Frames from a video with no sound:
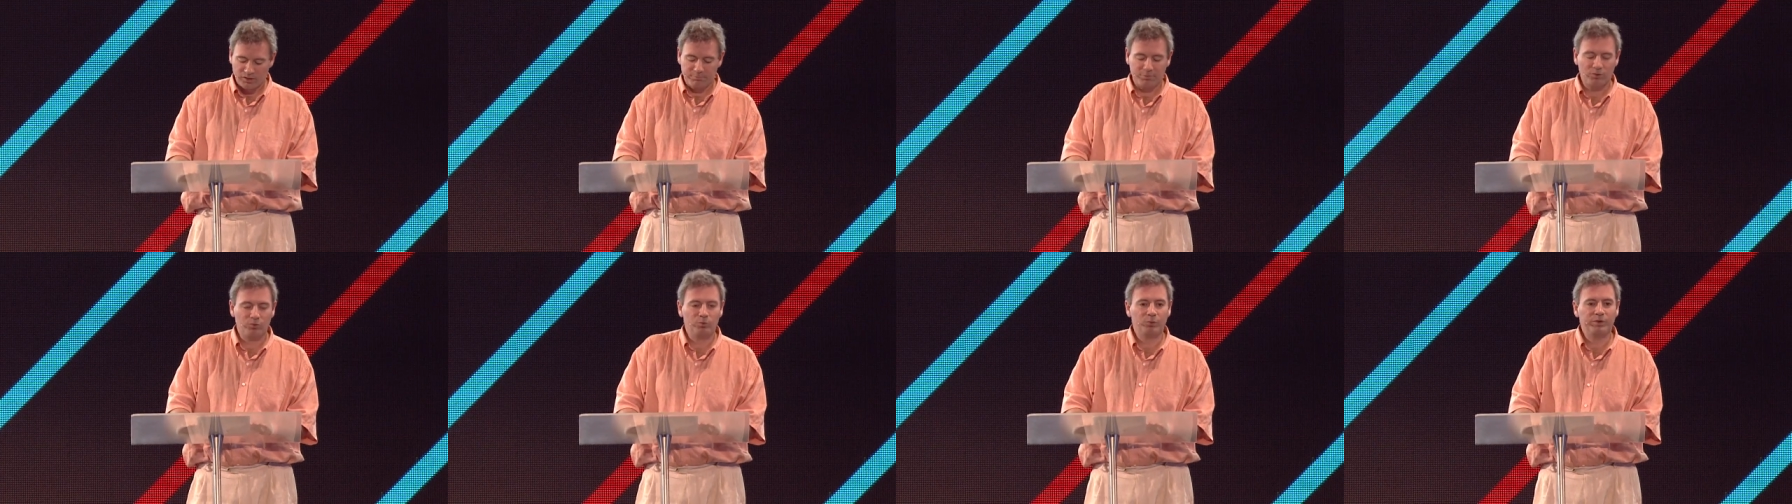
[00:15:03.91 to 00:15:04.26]

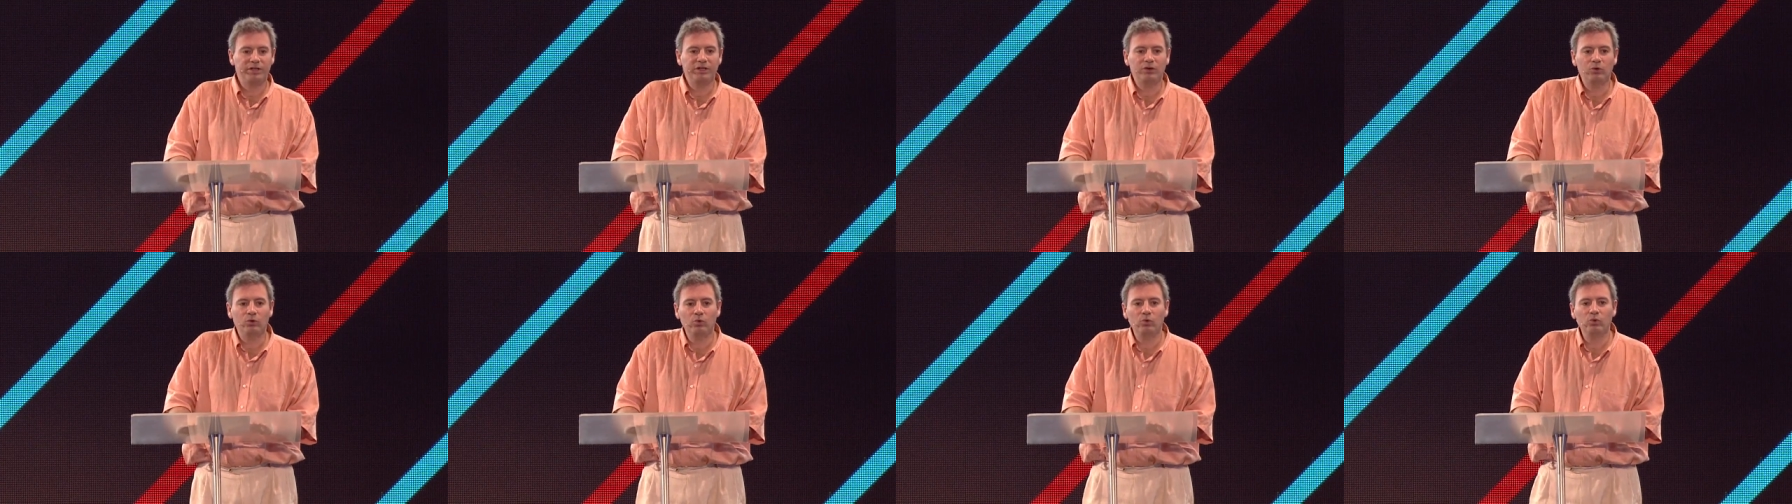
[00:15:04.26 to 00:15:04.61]
But
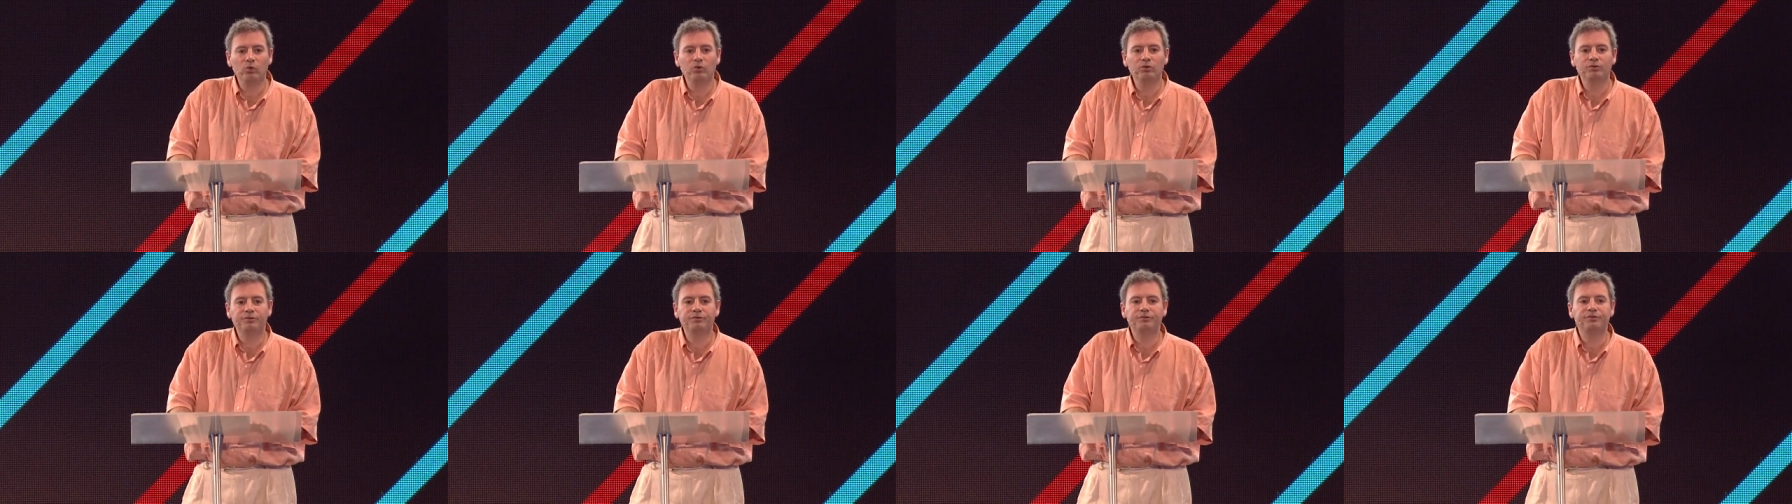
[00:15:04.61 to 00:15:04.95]
we
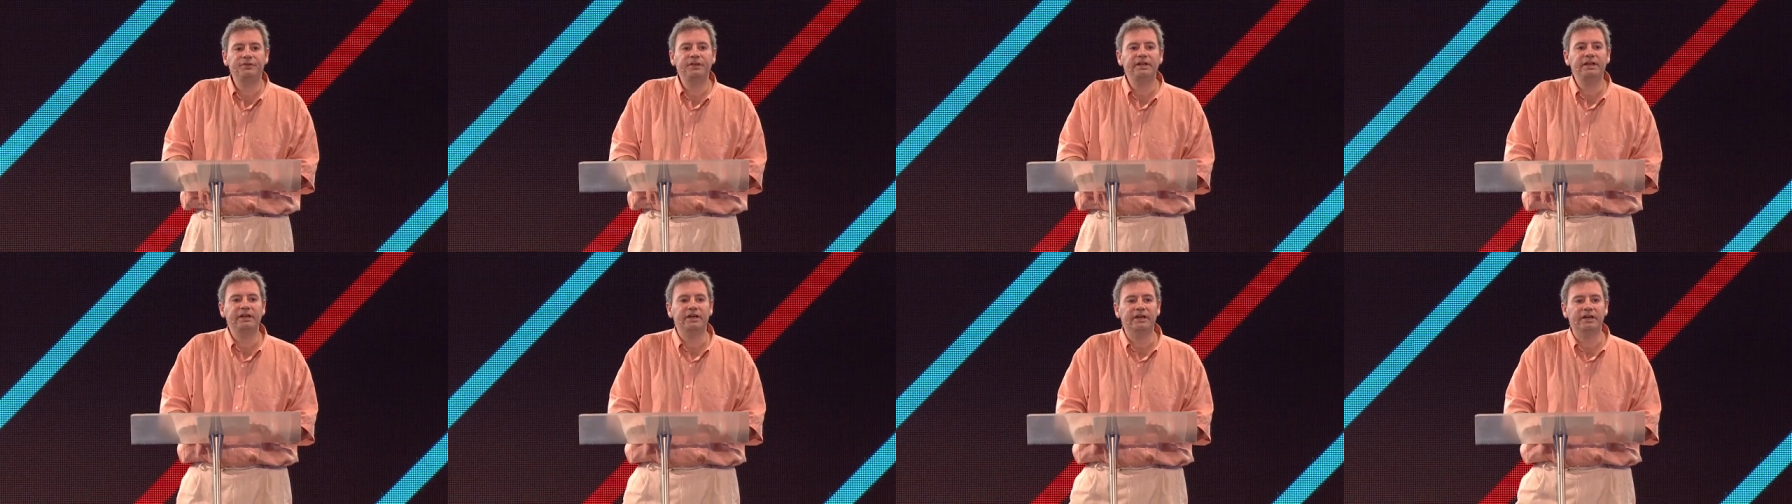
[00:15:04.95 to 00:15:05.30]
all
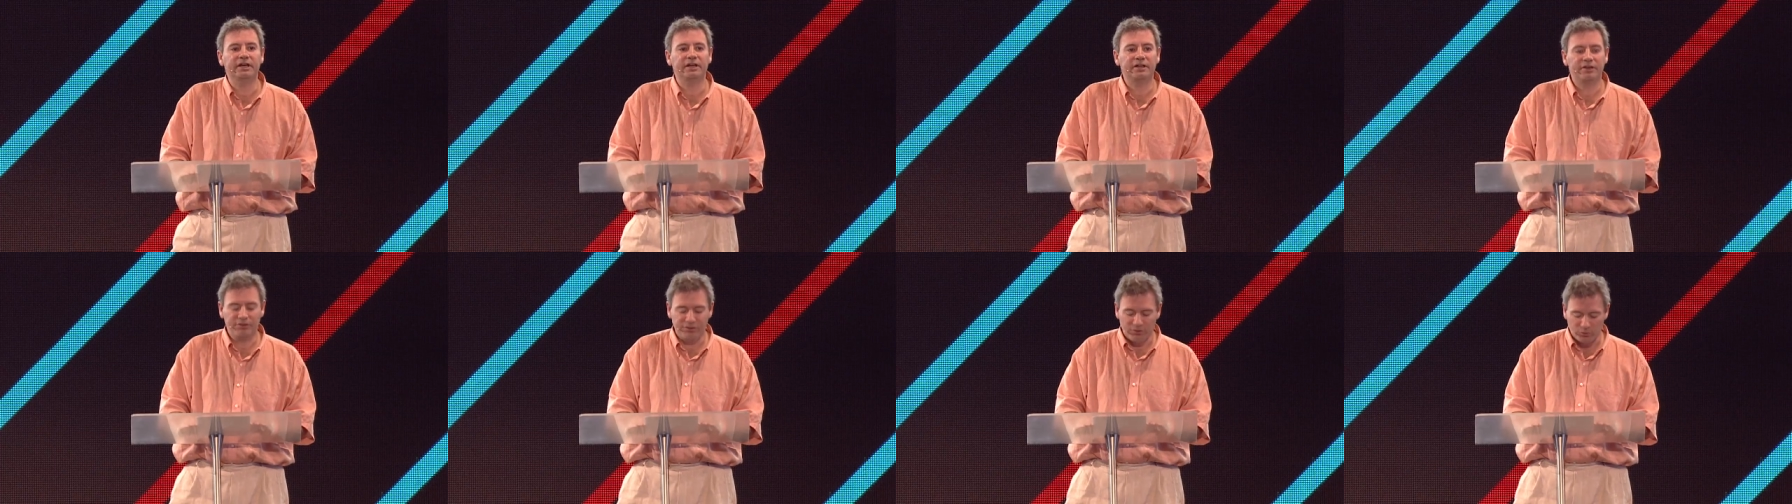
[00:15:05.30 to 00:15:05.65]

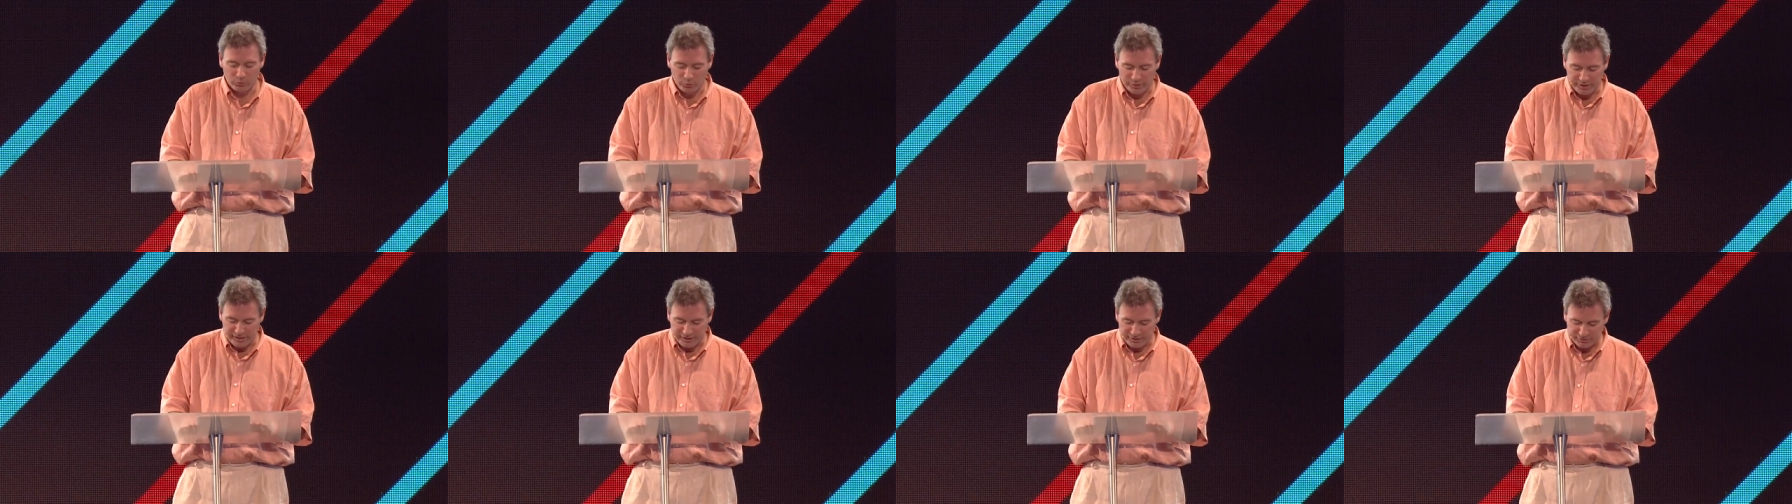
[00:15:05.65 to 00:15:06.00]
fear the
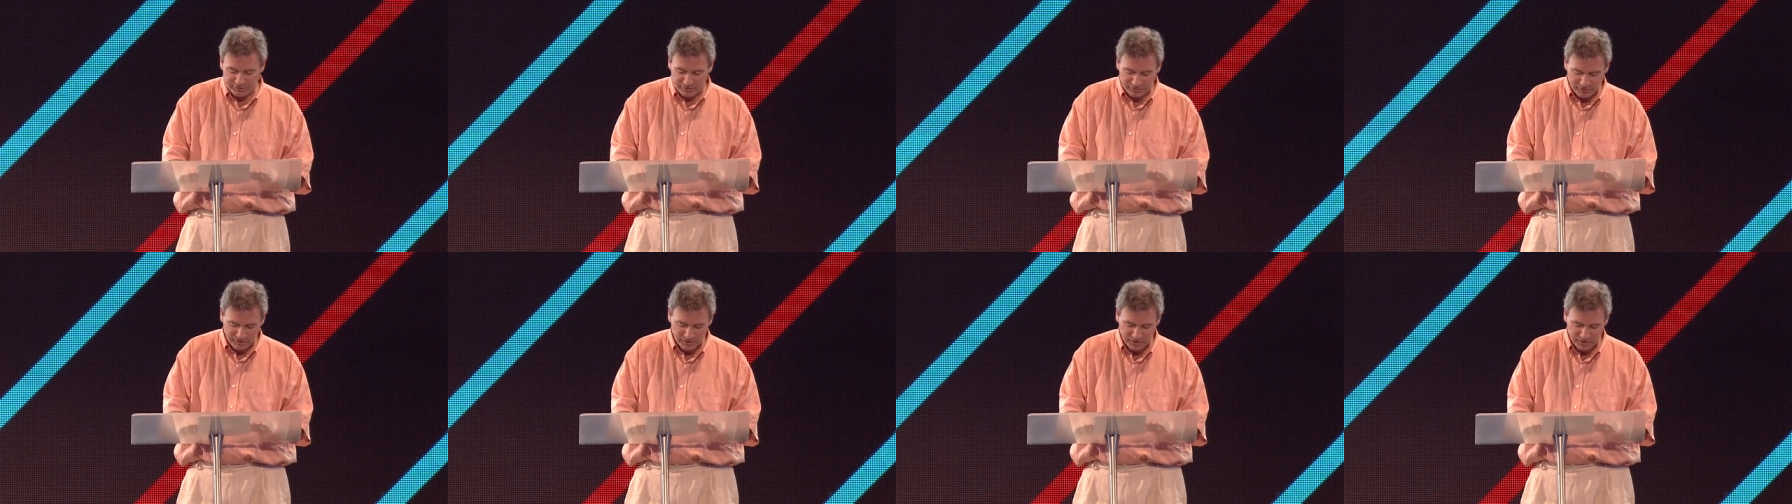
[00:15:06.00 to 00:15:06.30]
with,